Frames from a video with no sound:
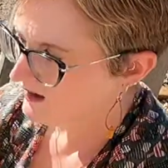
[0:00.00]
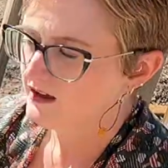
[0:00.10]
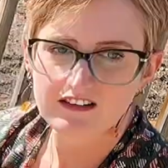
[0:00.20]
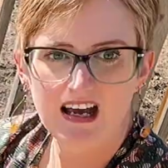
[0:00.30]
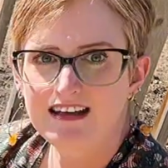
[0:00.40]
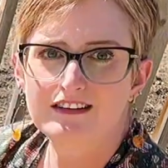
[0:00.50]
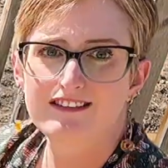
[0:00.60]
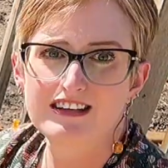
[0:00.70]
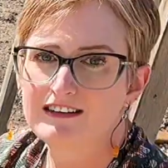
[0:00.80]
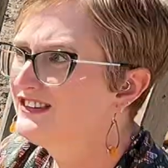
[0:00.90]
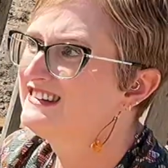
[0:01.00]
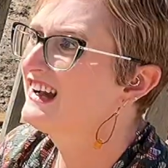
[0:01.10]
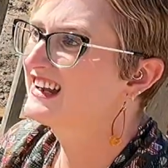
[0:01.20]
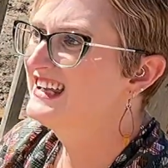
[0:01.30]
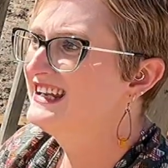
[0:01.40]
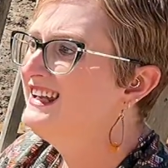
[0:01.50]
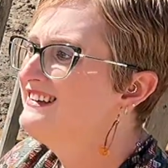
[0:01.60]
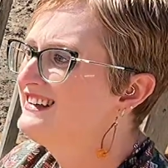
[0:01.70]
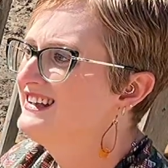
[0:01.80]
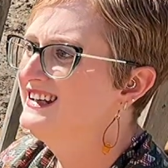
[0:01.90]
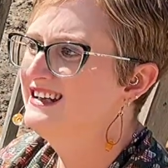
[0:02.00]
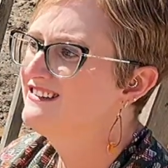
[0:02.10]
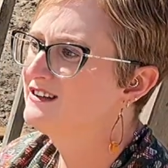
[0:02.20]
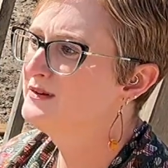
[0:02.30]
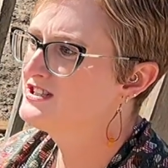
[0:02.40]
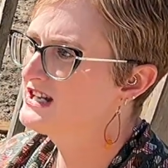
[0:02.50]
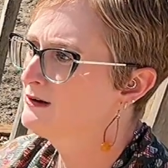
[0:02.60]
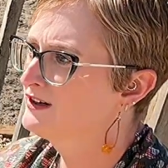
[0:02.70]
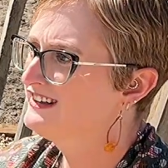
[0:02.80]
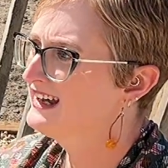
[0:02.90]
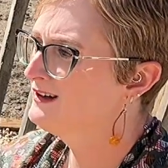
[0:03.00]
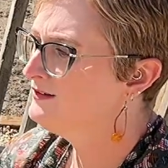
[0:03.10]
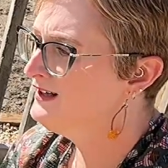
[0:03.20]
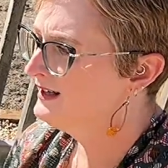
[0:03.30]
tons of stuff stuck in it. It needs to be showered down.